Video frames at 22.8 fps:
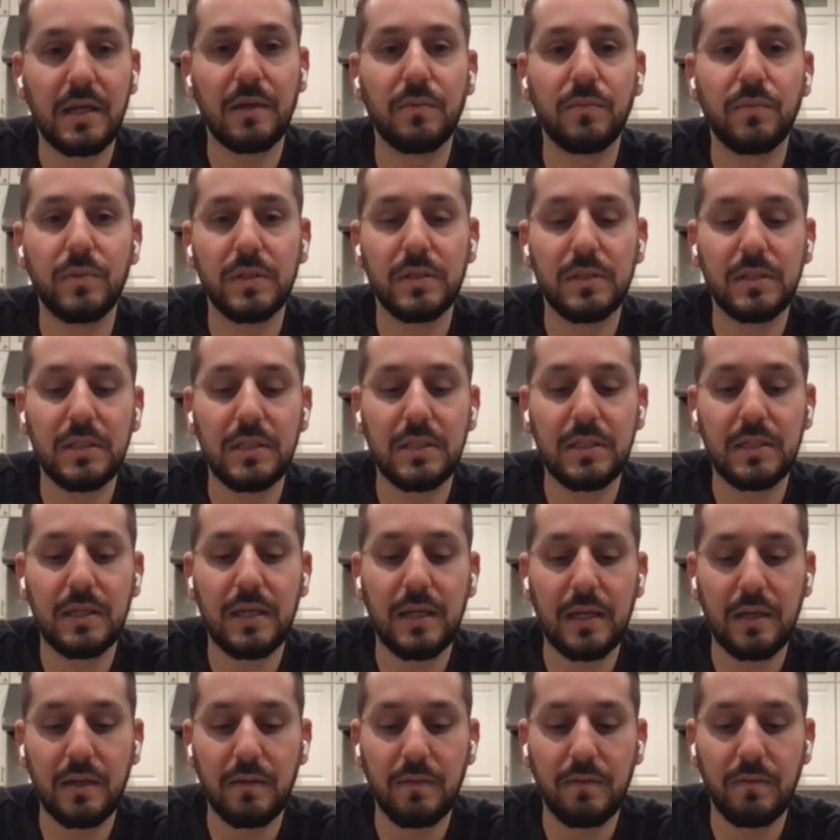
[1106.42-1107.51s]
that I really
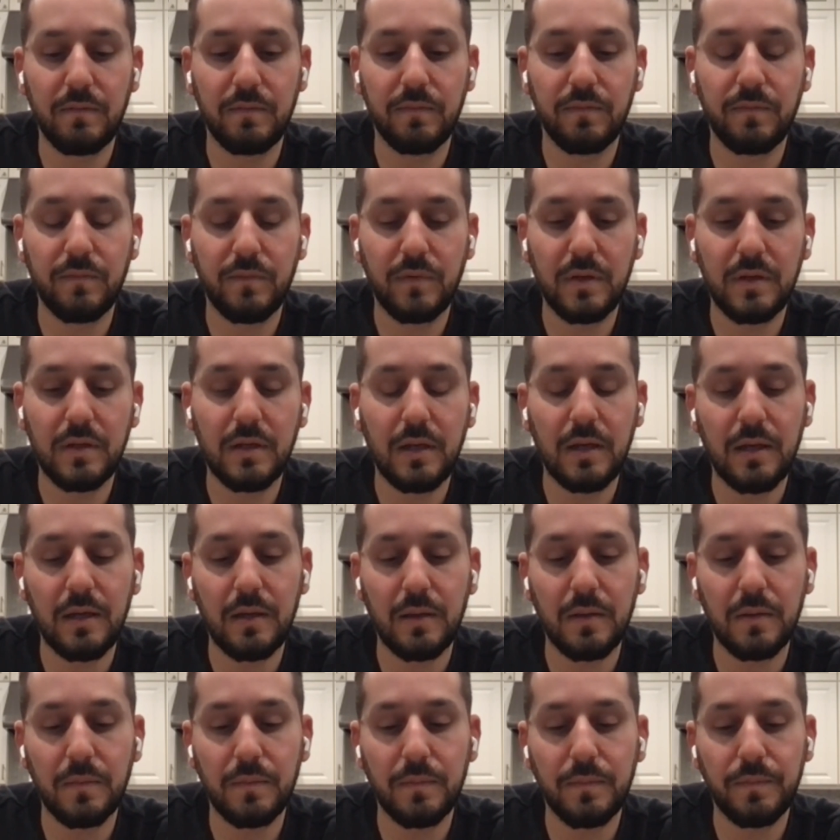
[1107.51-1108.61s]
kind of
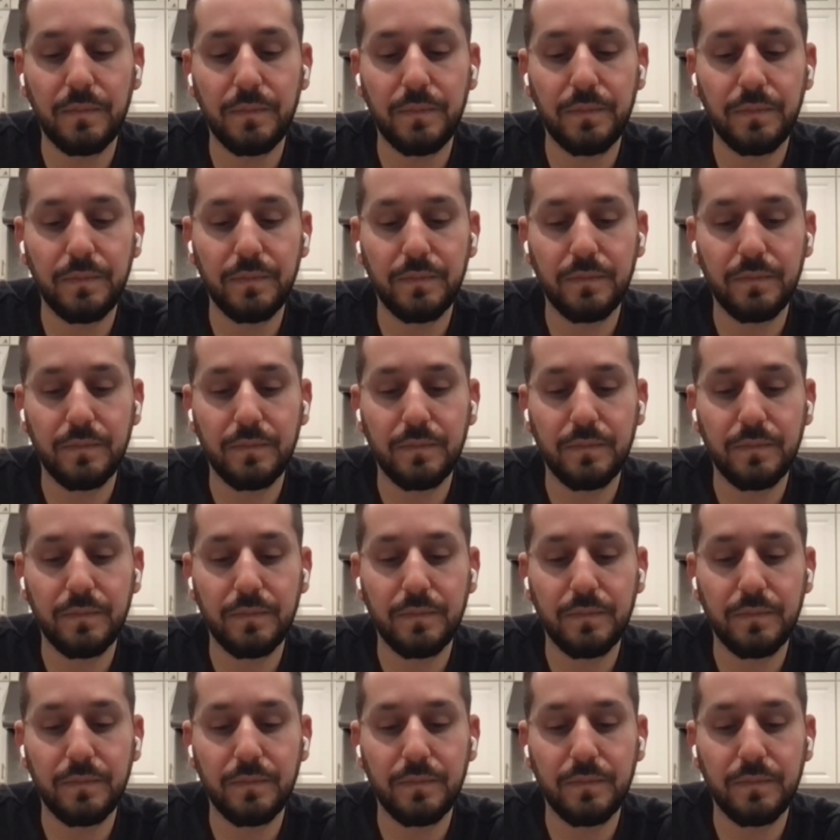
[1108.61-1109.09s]
um,